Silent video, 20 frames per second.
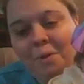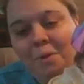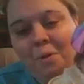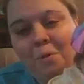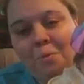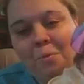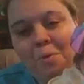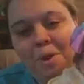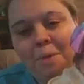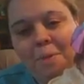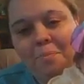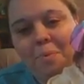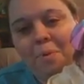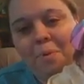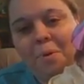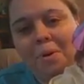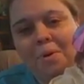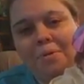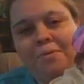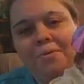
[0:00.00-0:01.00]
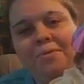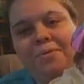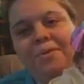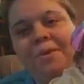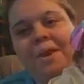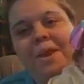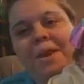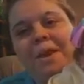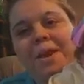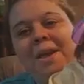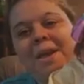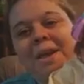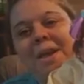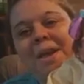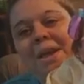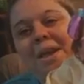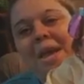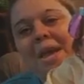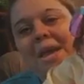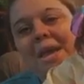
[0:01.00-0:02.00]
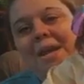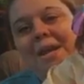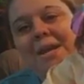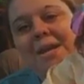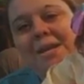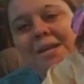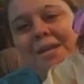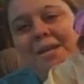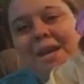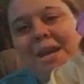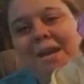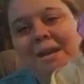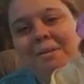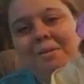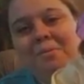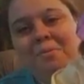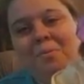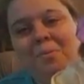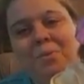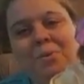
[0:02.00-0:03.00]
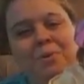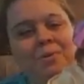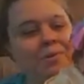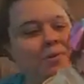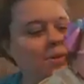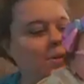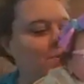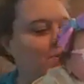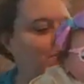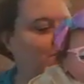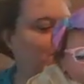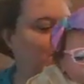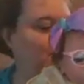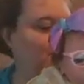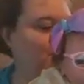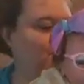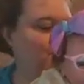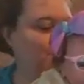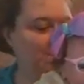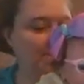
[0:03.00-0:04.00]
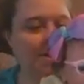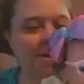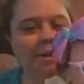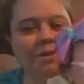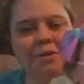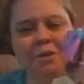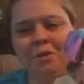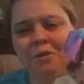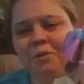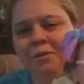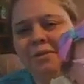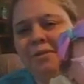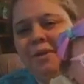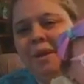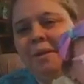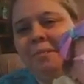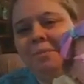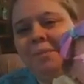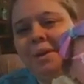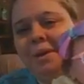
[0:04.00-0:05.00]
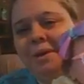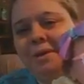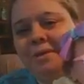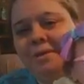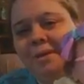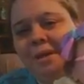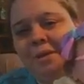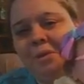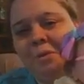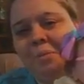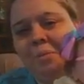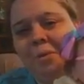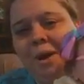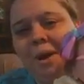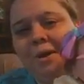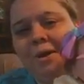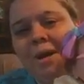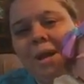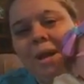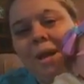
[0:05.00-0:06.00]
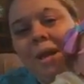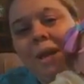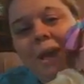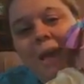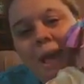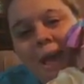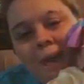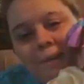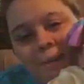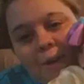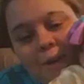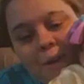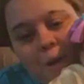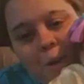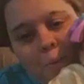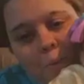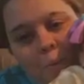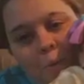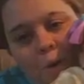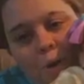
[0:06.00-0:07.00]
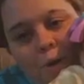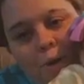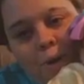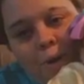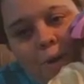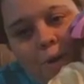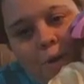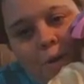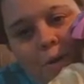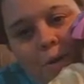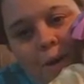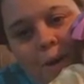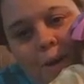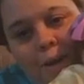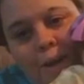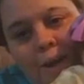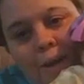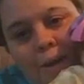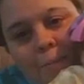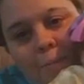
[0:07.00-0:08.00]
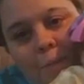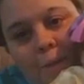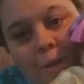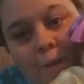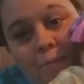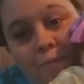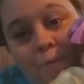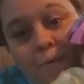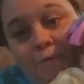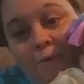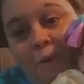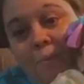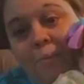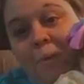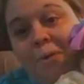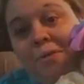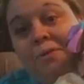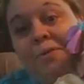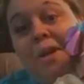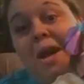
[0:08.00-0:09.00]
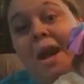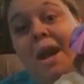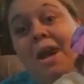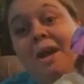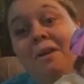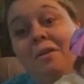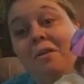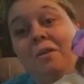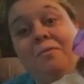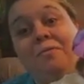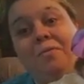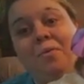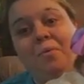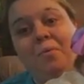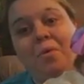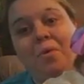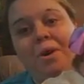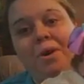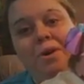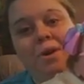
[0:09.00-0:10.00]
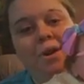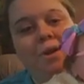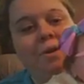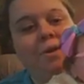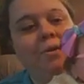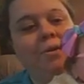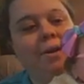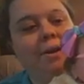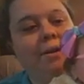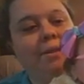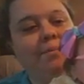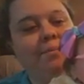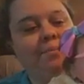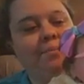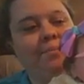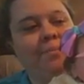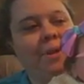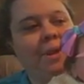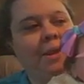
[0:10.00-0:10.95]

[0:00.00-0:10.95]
girl reborns and yeah we'll just do a little something to celebrate having her one year. I can't believe I've almost had her for one year. Um,